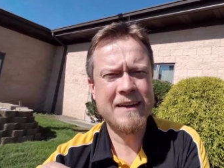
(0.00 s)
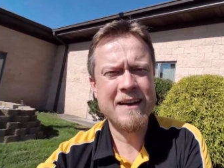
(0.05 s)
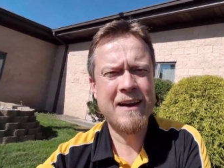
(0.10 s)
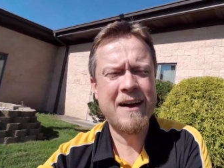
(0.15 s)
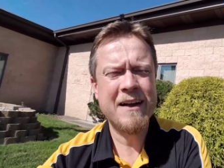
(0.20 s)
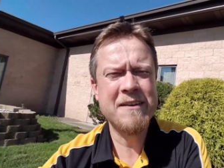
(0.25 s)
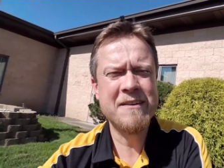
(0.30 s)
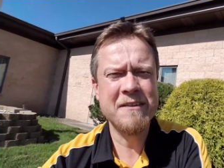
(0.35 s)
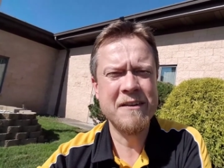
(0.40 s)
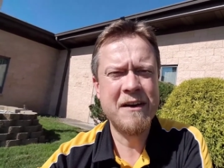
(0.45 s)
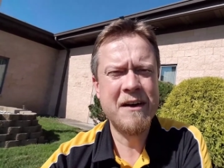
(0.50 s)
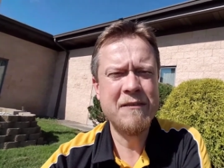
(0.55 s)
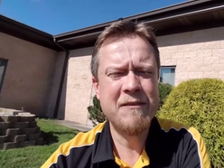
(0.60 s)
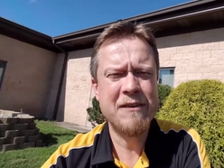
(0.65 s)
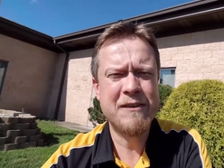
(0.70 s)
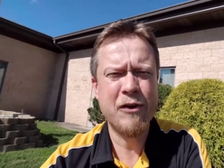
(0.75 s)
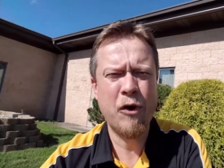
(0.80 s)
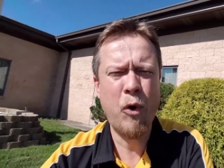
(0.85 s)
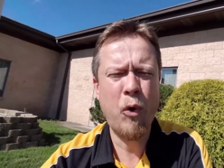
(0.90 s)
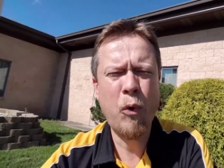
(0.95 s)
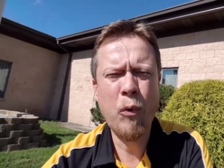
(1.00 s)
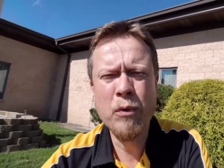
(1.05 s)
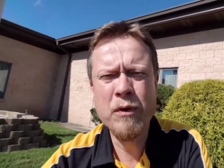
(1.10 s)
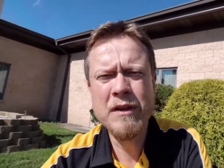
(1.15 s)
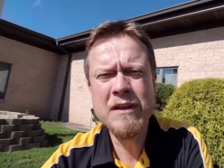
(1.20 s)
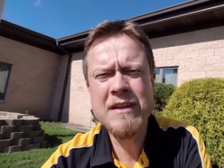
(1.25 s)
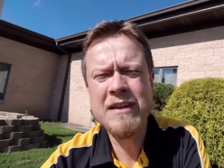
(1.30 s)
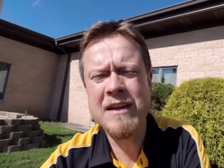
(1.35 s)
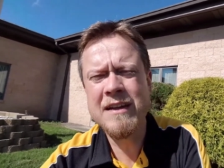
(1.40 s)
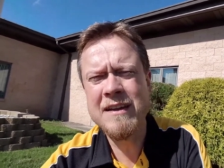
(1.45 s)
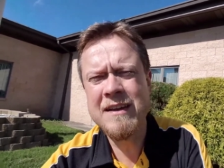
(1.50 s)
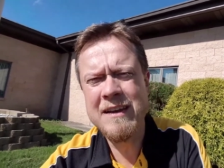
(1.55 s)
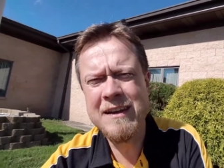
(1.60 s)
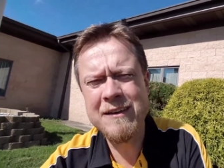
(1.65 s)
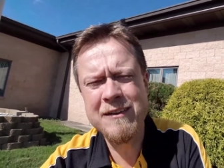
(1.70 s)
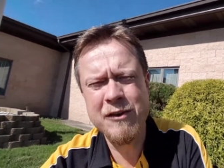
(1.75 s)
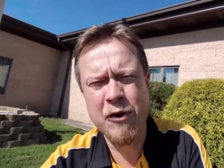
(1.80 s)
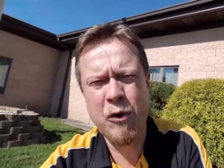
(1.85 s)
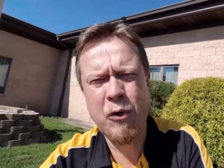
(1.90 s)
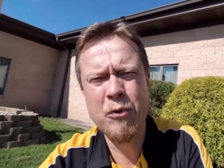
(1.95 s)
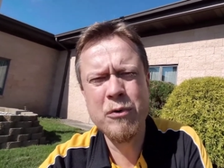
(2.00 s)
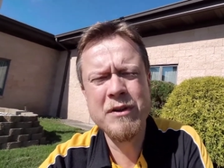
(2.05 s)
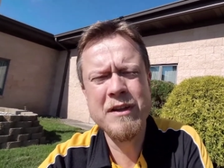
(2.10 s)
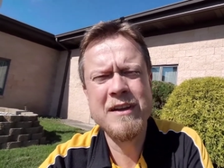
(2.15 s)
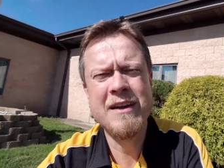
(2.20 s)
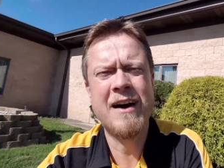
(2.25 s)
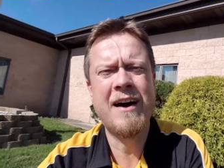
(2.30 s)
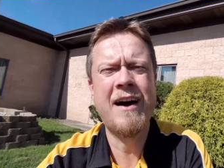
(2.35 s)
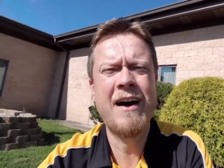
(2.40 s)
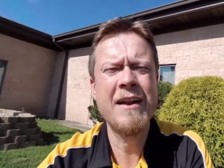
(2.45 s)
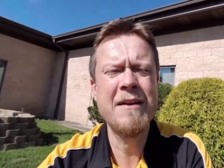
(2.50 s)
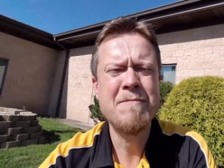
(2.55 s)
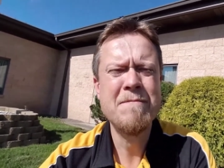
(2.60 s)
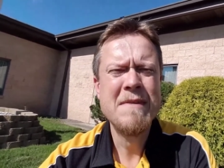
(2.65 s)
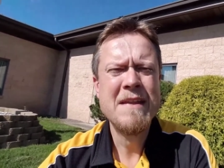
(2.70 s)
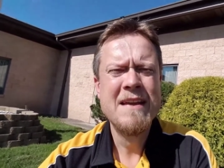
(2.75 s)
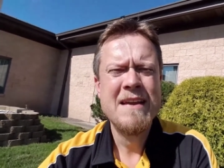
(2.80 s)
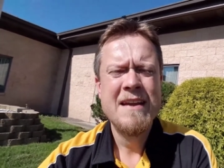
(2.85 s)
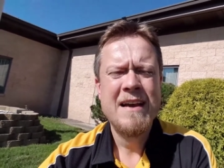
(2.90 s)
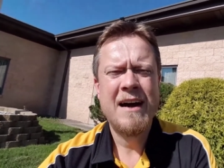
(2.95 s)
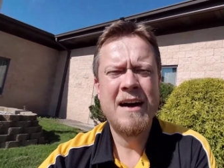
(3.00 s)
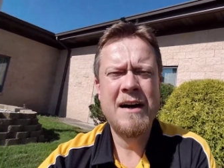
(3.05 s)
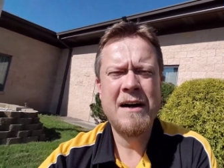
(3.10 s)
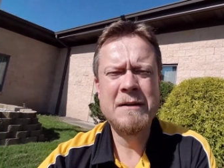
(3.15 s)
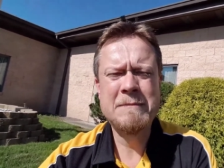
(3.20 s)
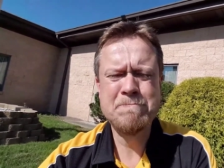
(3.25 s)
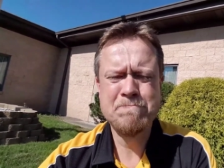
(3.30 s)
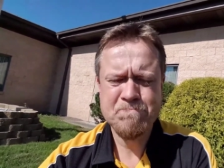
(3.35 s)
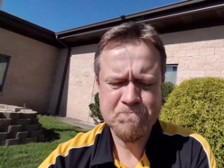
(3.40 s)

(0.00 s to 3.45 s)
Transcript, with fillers: God's love is holy, and He is a holy God um,